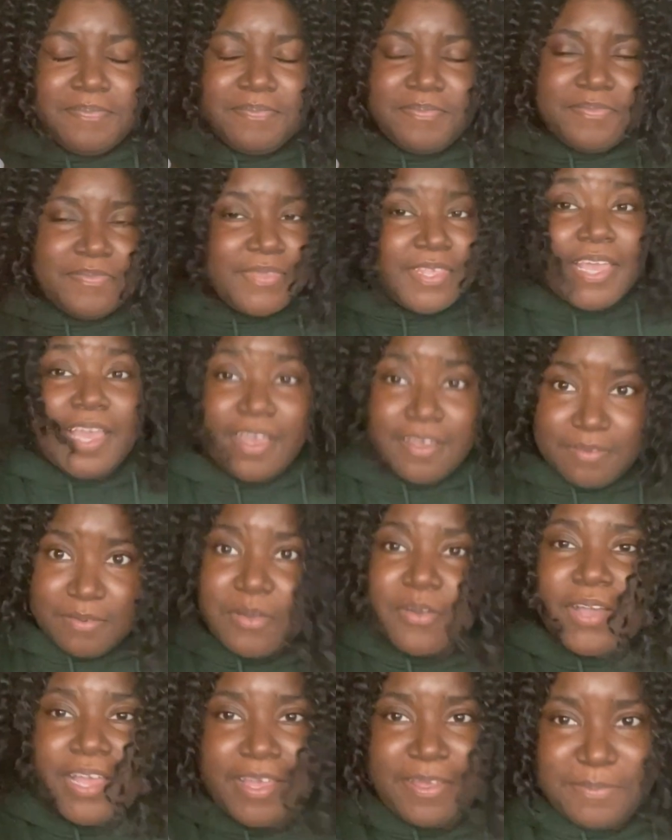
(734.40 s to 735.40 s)
yeah,
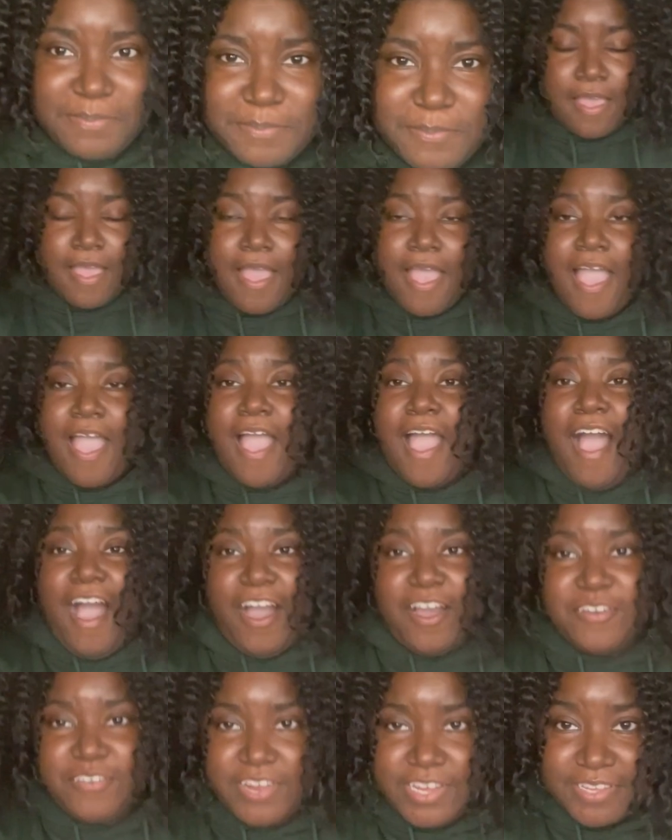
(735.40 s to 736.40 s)
okay.
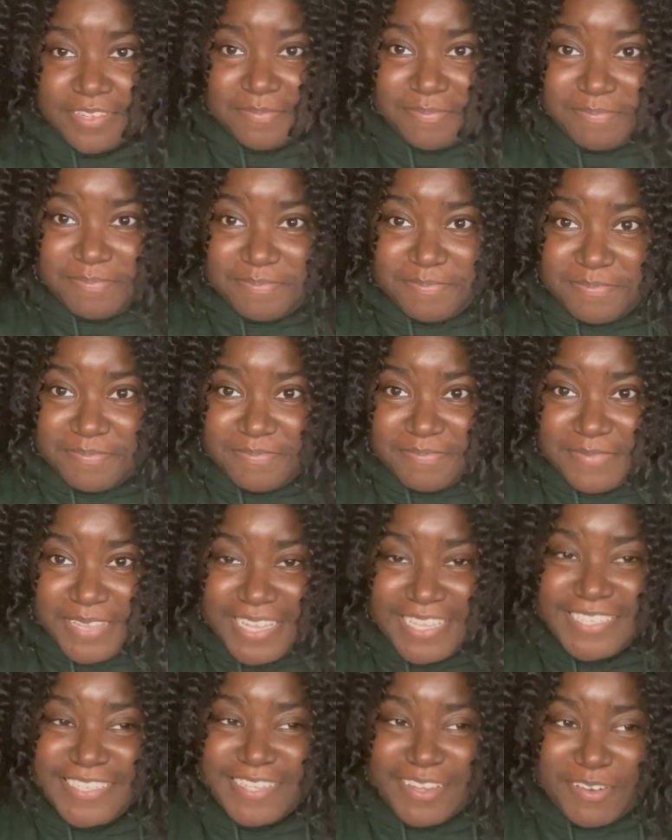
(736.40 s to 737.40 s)
All right.
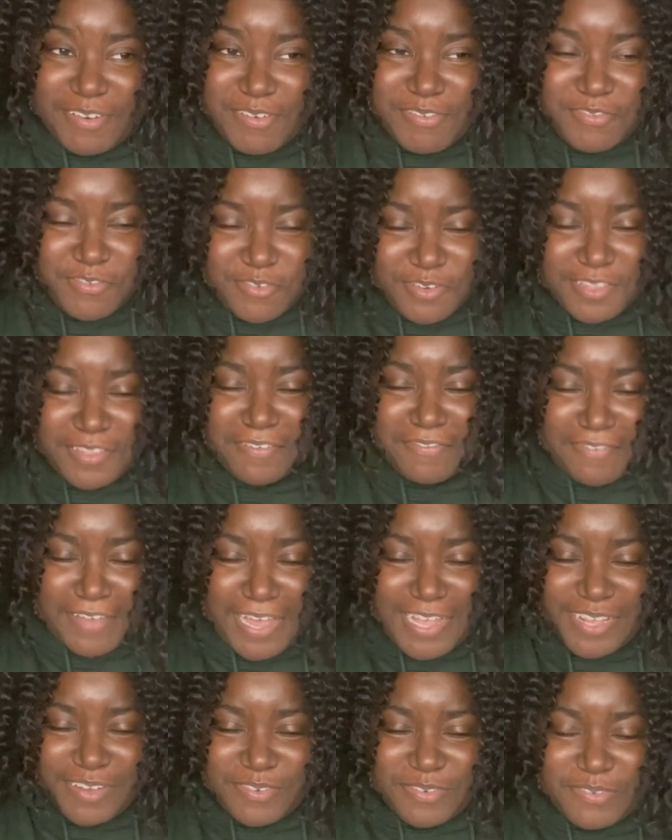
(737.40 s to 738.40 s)
So for the
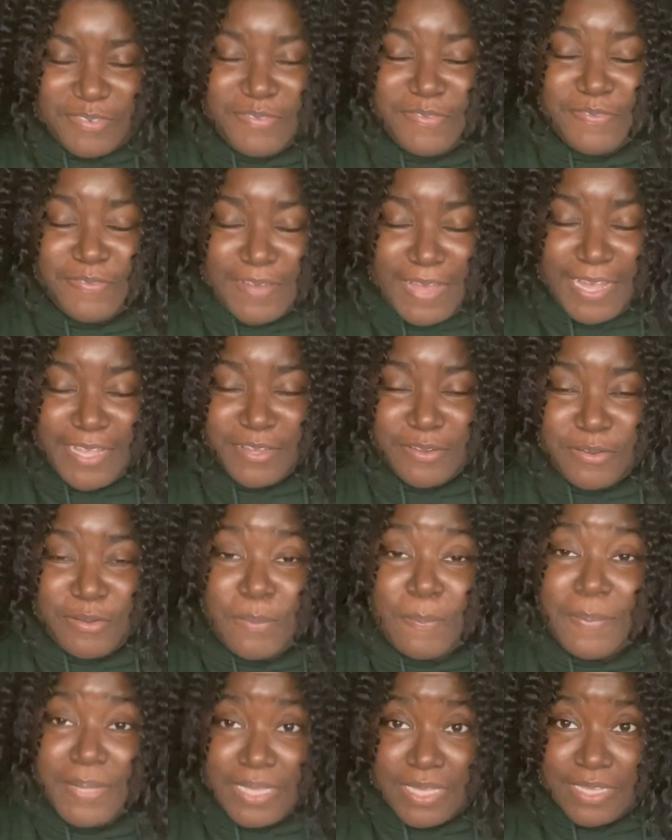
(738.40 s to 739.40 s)
final
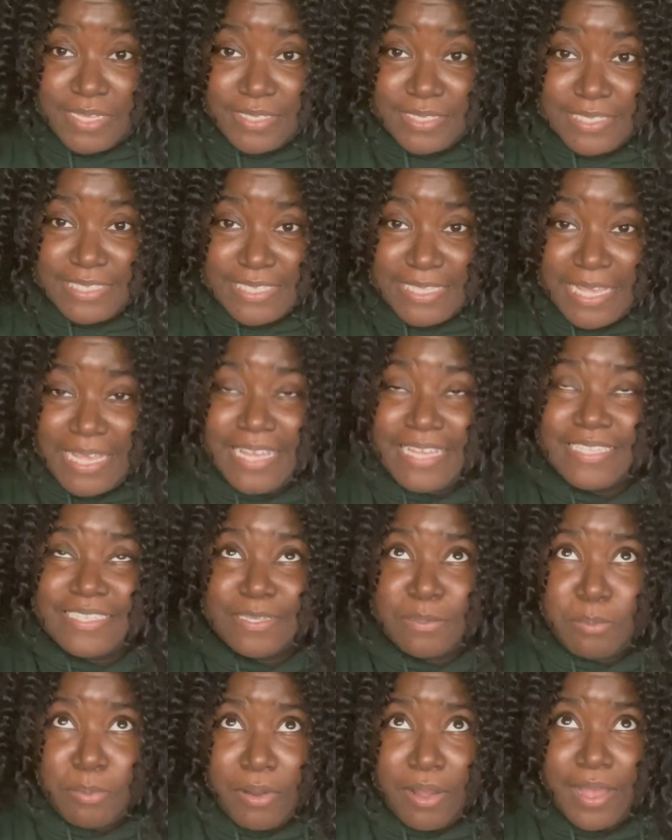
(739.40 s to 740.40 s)
piece,
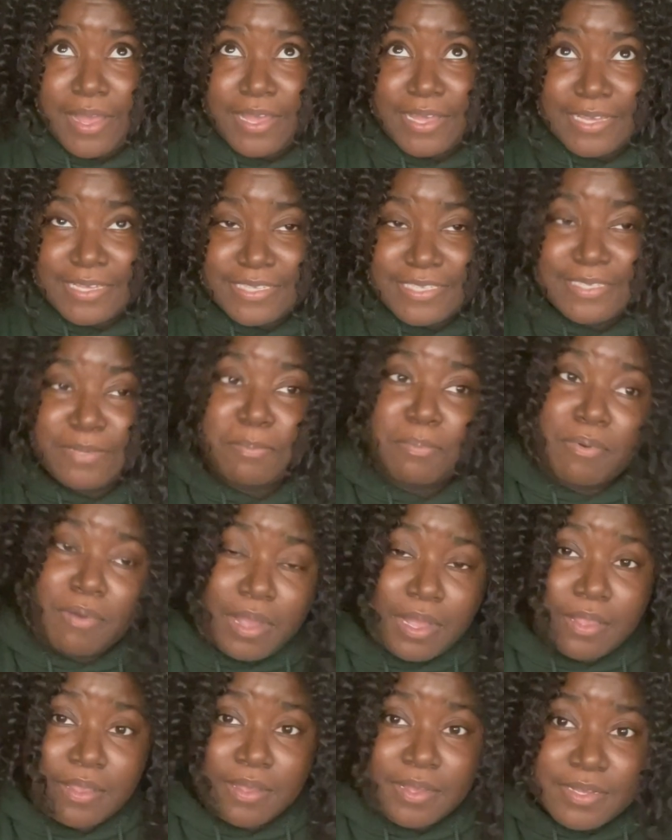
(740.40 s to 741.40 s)
surprise
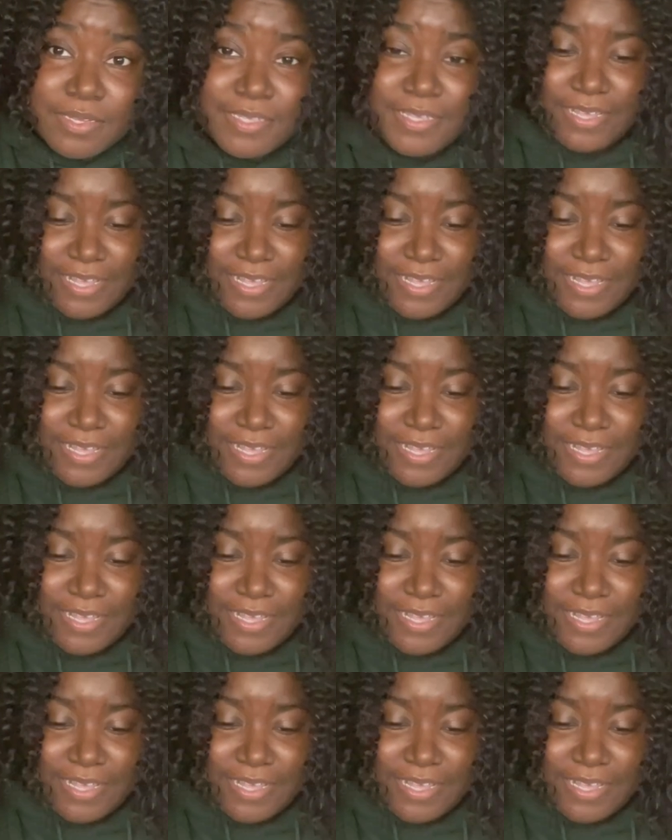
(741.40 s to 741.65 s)
product,